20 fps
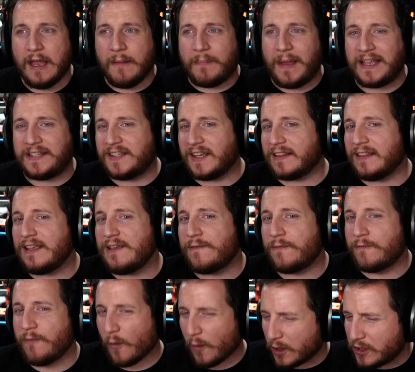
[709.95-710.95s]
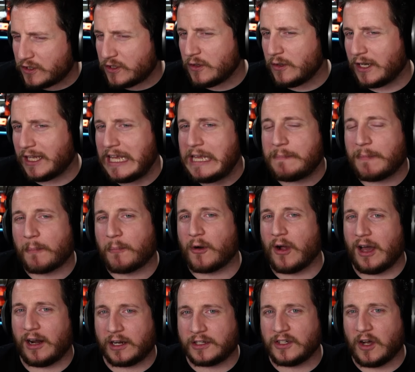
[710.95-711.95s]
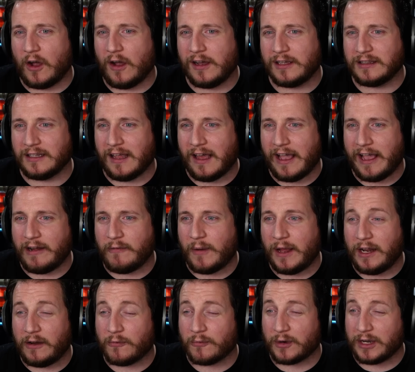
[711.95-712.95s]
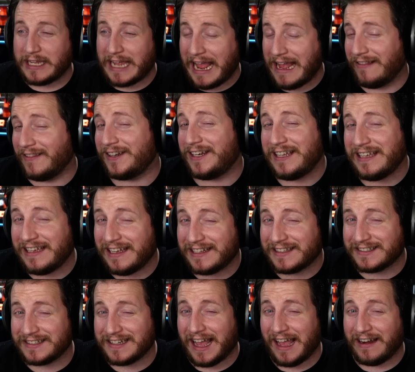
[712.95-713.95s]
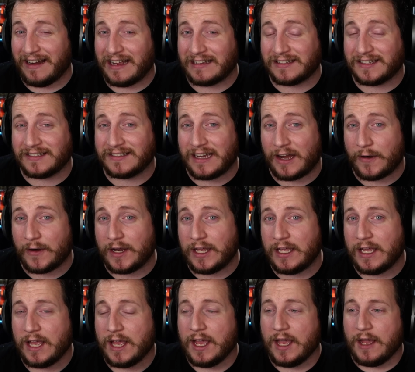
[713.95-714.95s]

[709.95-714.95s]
basically force you to keep a product online when in reality it's not necessary,